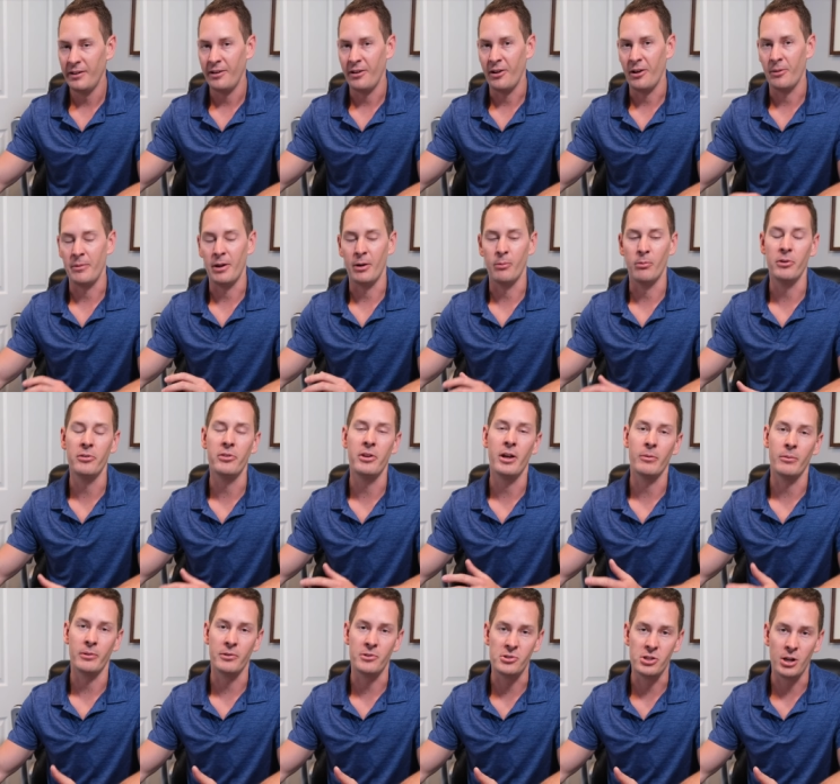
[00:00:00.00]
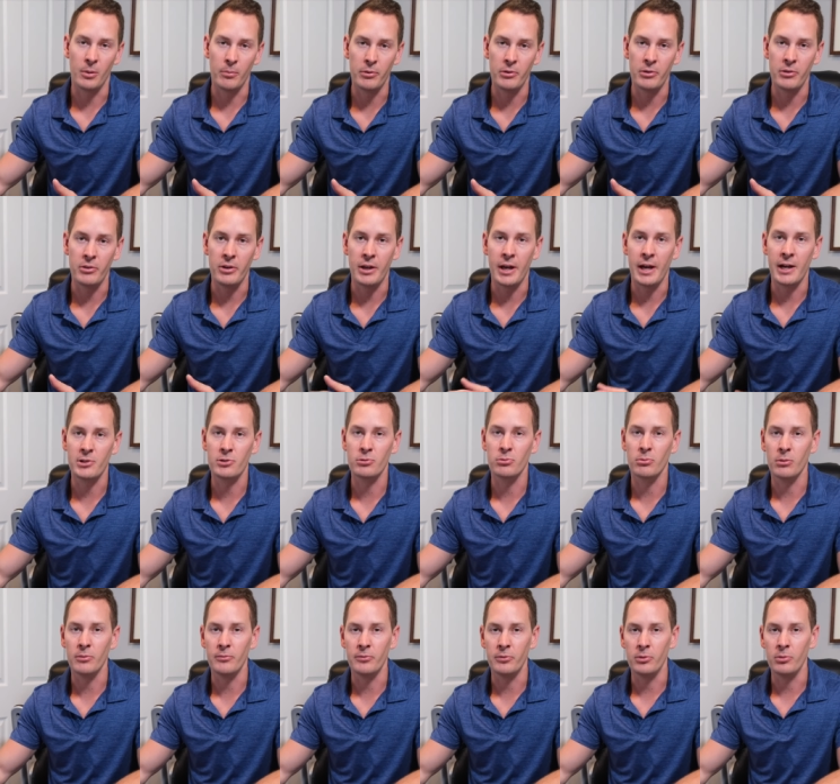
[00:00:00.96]
now with that, let's jump into the
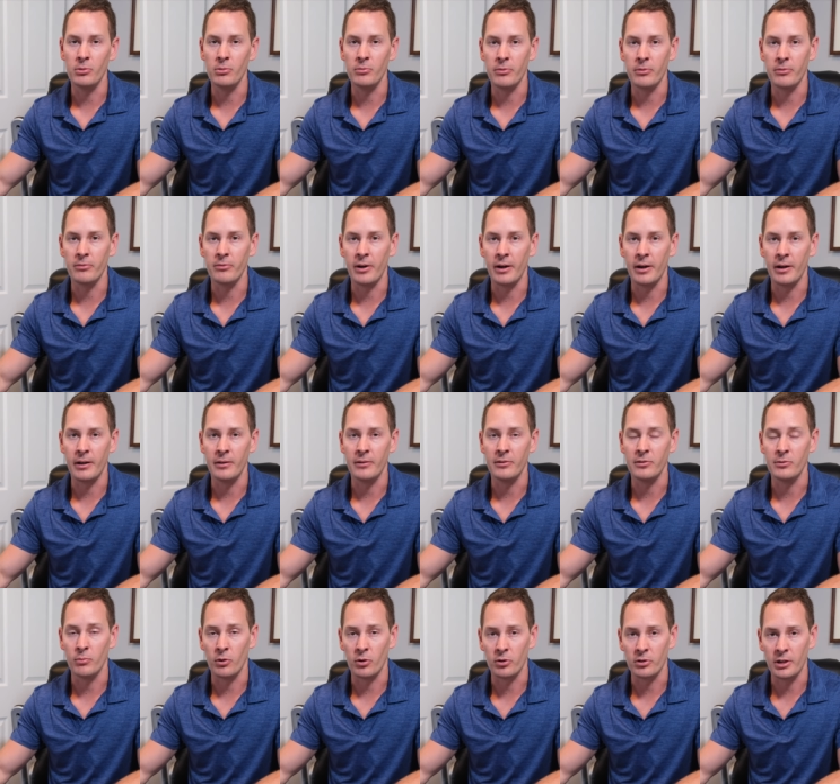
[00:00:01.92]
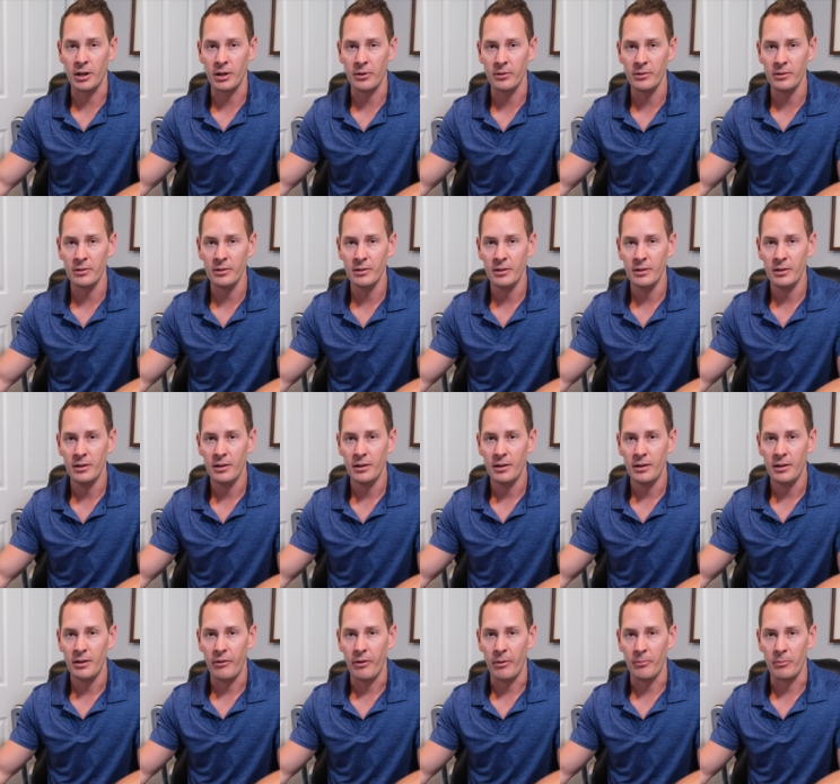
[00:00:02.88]
actual review of the Fi Smart Collar.
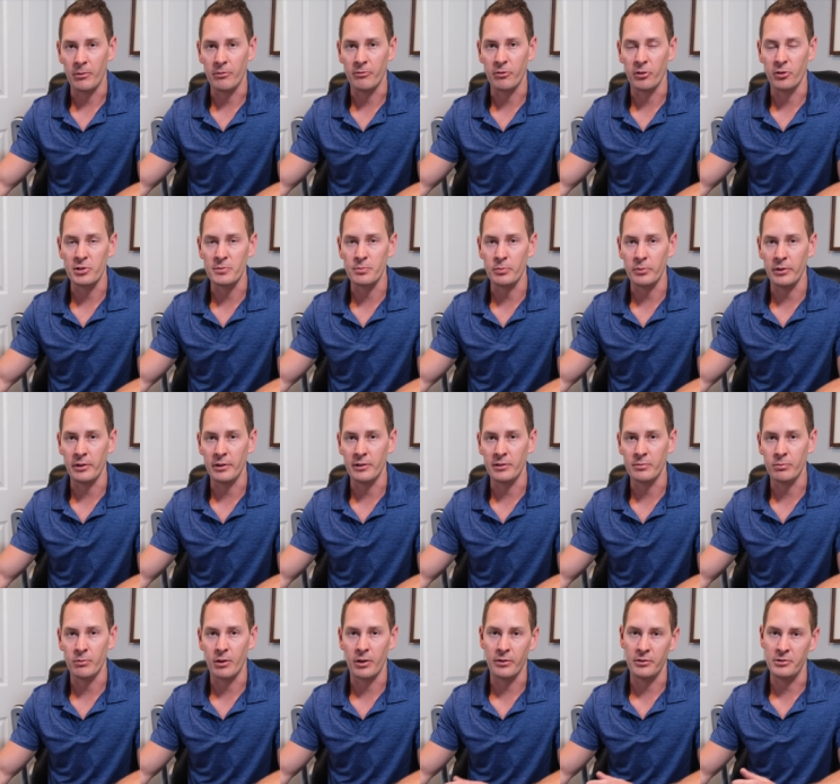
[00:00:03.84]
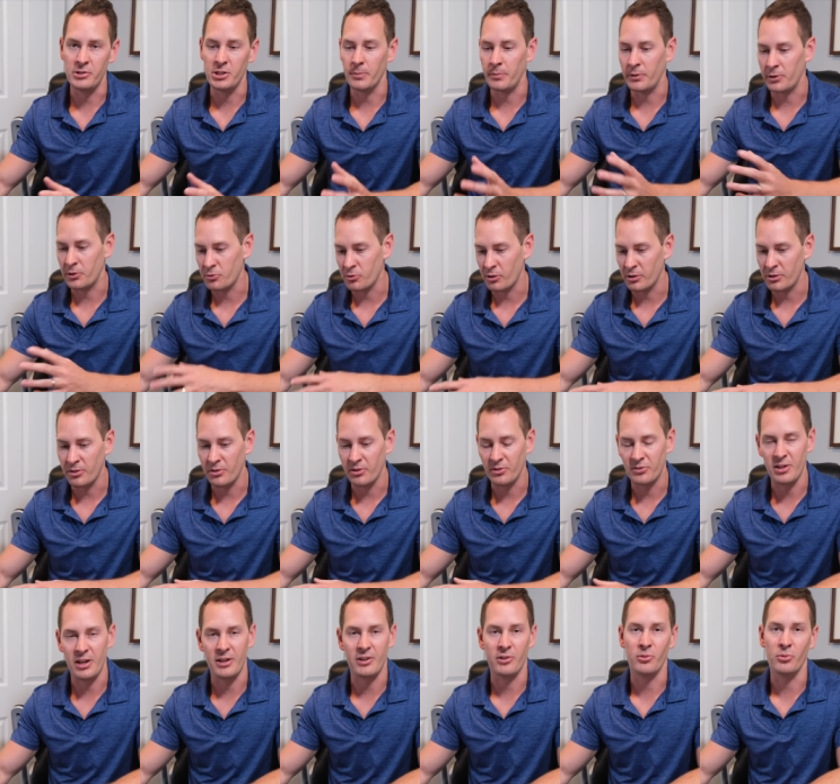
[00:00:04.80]
And the first place, rather than jumping straight into the
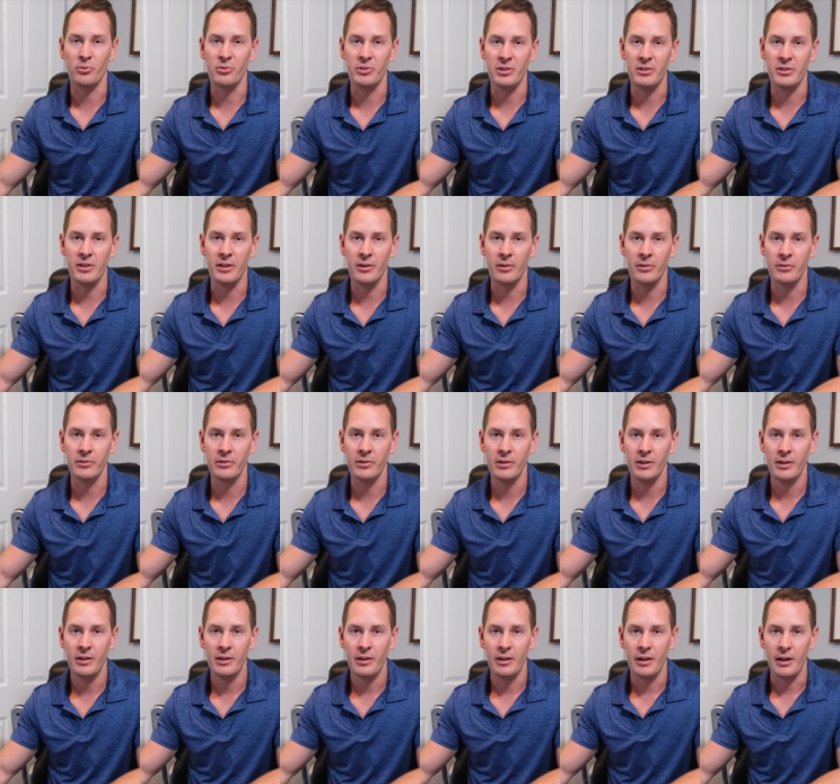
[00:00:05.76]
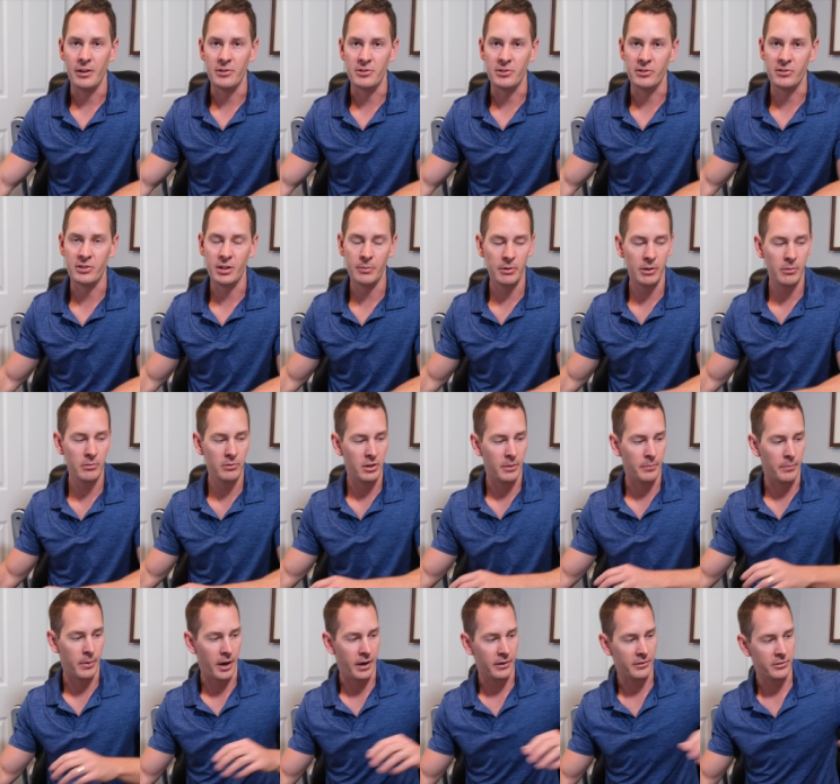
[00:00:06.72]
technical details, is just simply when the
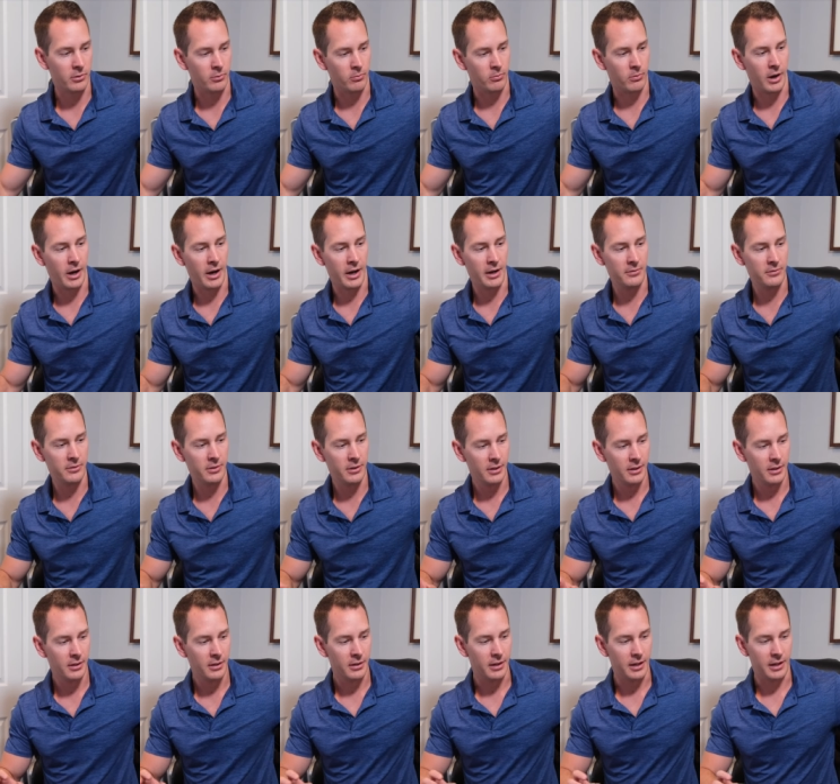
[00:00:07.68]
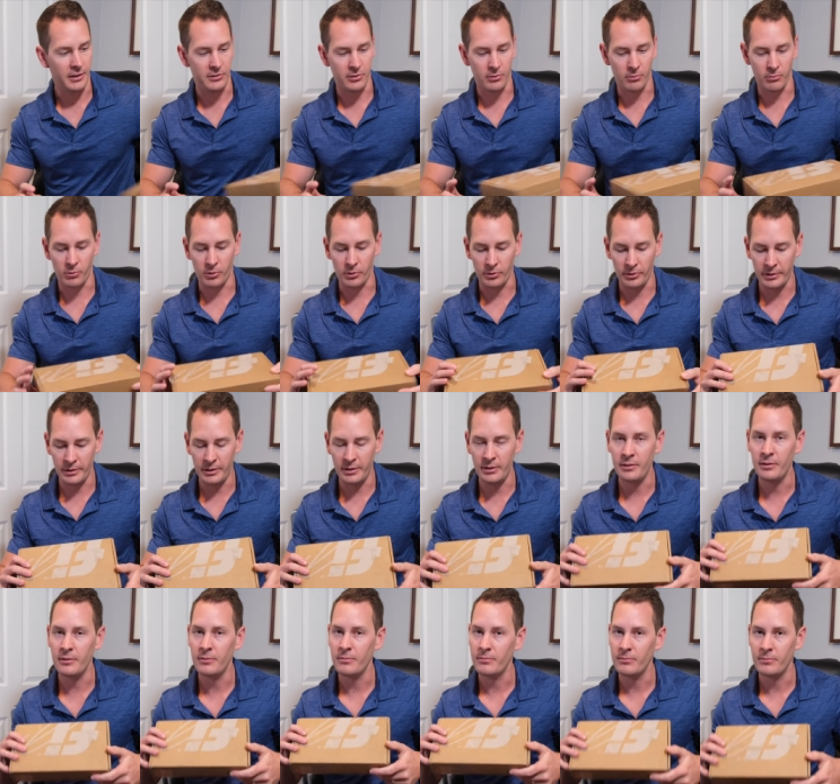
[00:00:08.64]
box arrived, it's a
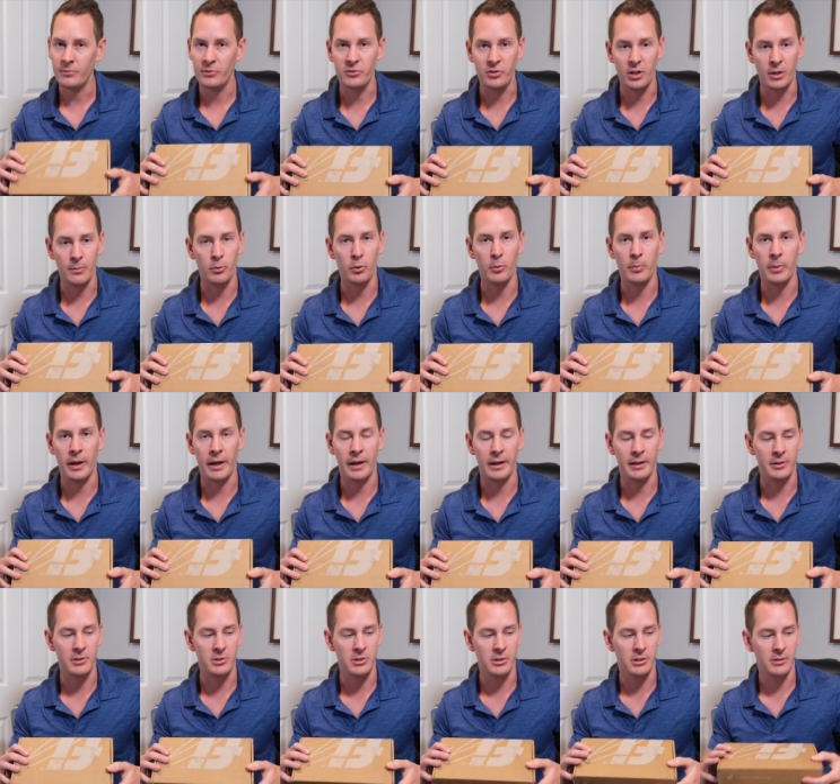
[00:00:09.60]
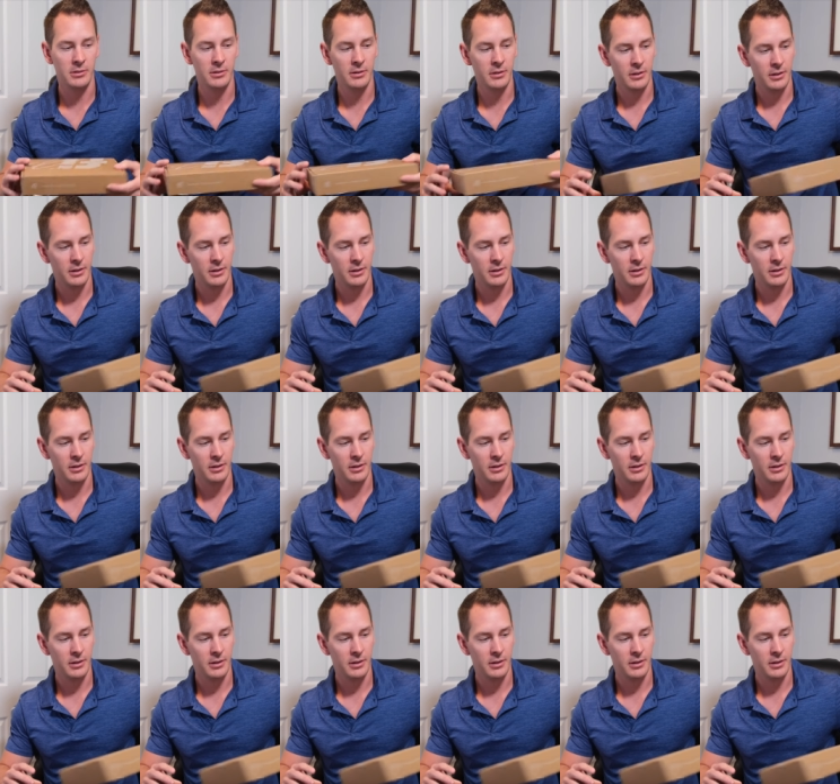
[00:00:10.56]
really simple packaging.